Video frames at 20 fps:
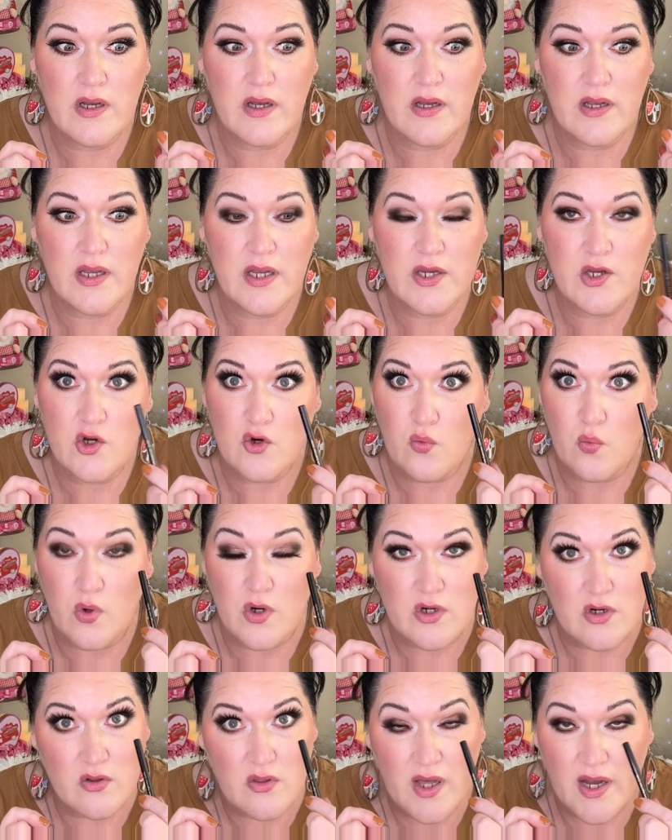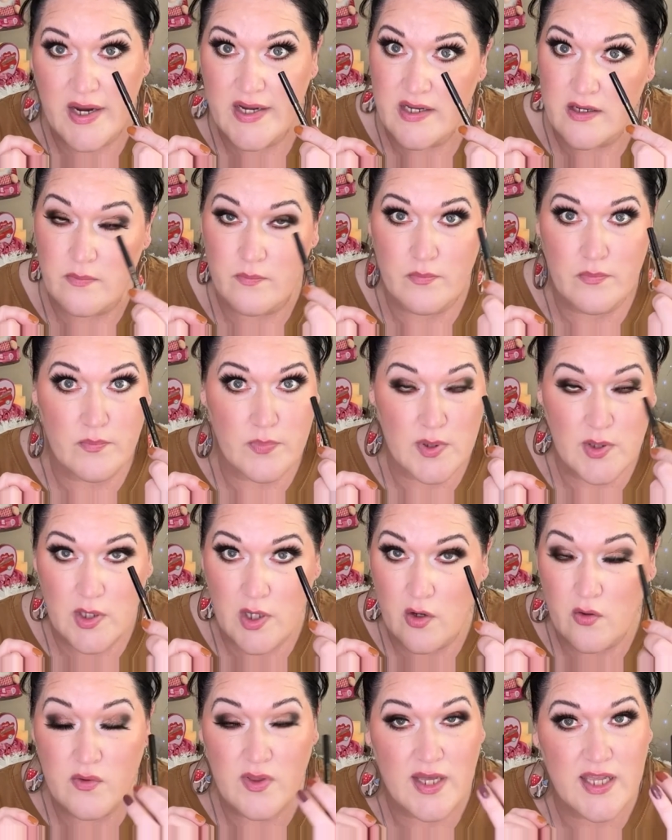in your waterline and
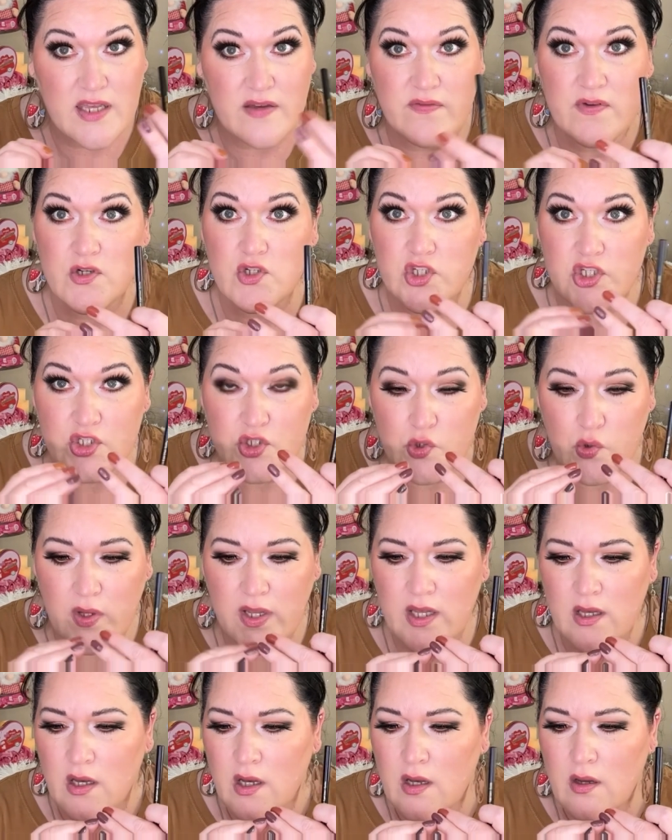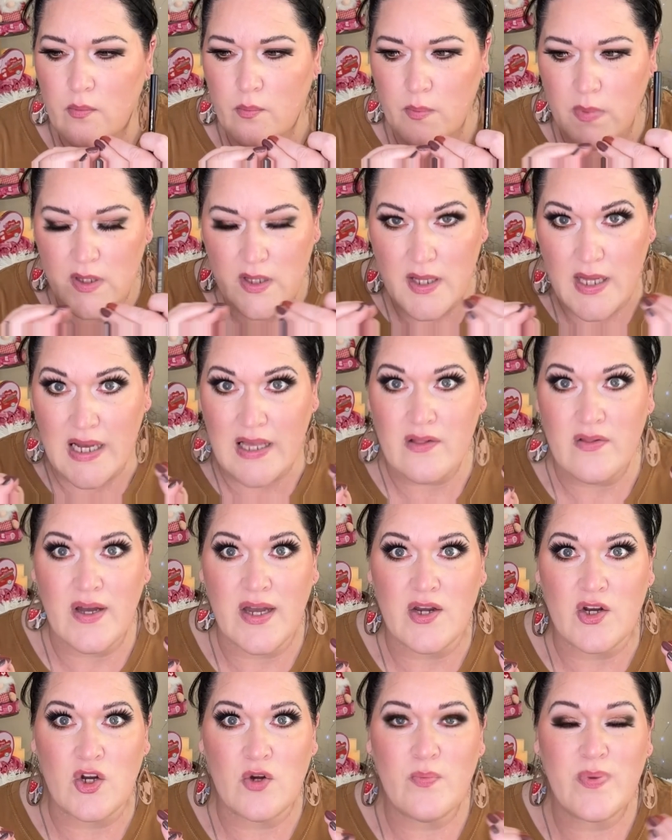below, and like if you're just doing black
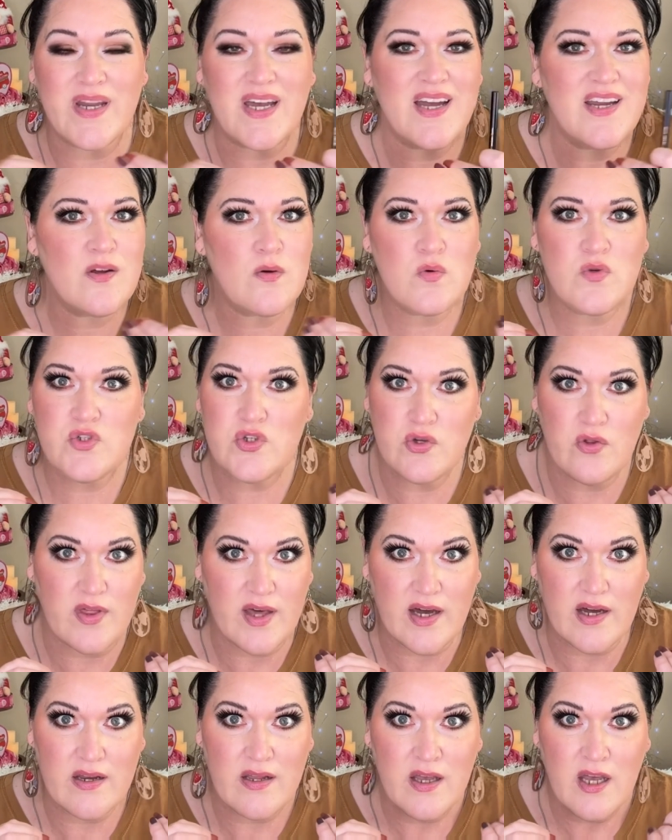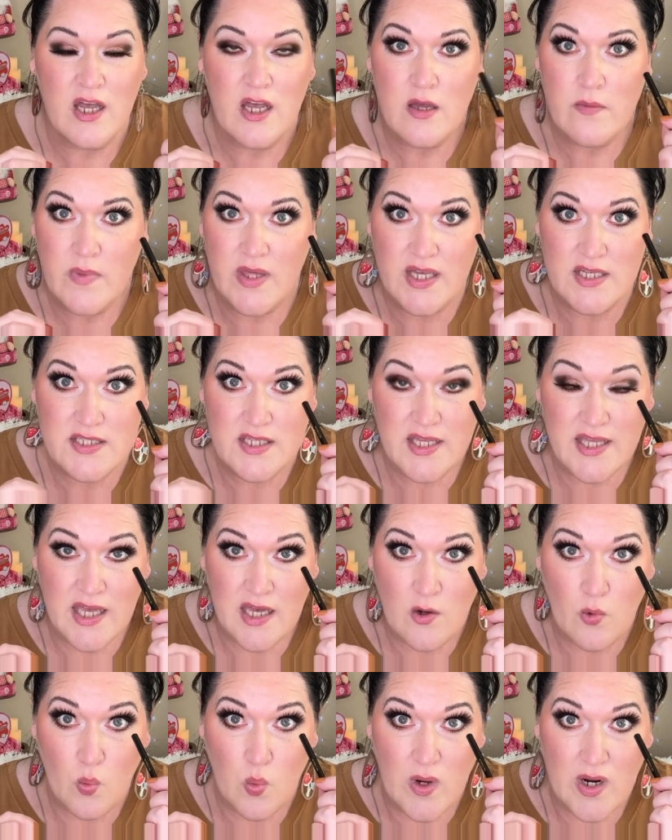liner, but I don't do that because I
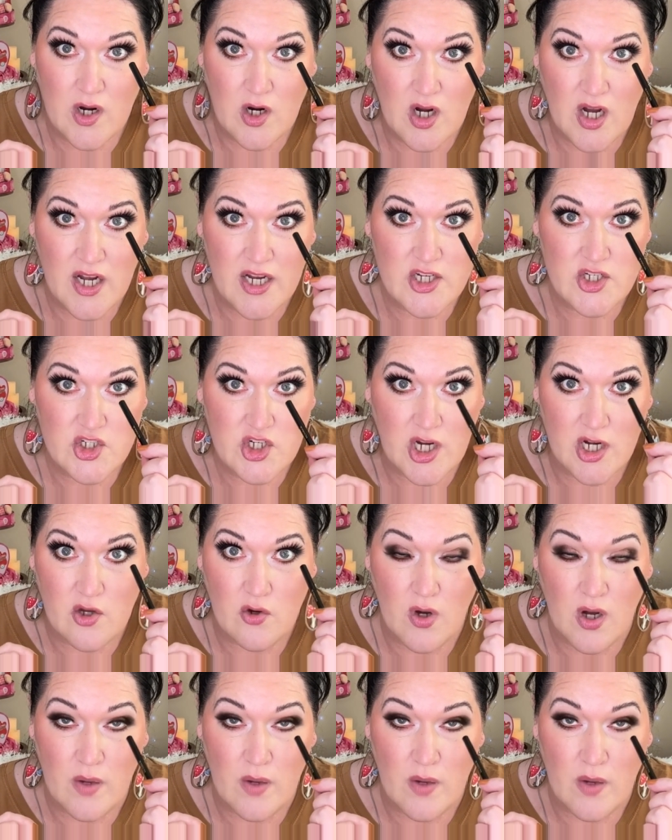can't wear eyeshadow on